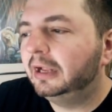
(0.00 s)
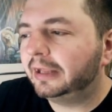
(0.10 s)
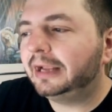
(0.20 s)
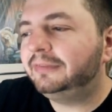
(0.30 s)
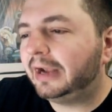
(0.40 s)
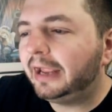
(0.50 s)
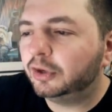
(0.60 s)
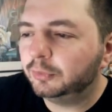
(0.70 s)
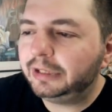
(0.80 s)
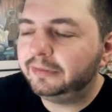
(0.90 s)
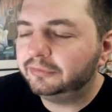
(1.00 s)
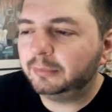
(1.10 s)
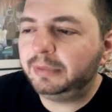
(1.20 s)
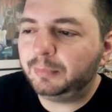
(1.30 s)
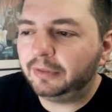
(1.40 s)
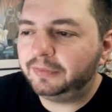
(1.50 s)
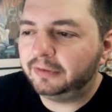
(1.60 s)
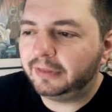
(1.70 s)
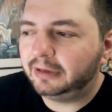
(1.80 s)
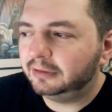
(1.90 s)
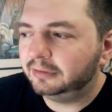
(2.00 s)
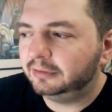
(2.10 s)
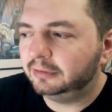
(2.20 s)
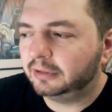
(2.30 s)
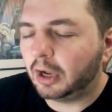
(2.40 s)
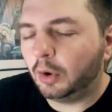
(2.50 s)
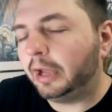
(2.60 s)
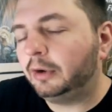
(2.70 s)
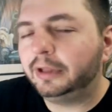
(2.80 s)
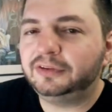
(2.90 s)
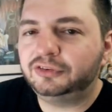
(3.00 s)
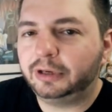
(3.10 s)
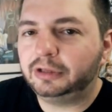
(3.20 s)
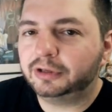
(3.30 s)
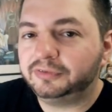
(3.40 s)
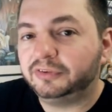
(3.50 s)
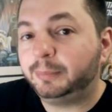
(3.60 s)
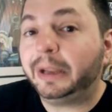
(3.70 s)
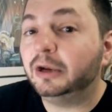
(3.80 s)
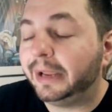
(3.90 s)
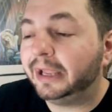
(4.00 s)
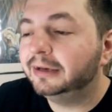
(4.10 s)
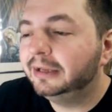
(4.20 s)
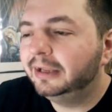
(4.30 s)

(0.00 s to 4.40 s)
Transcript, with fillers: Like I said, I agree. There's some people out there that they're like, oh, I don't like this trailer because of Spider-Man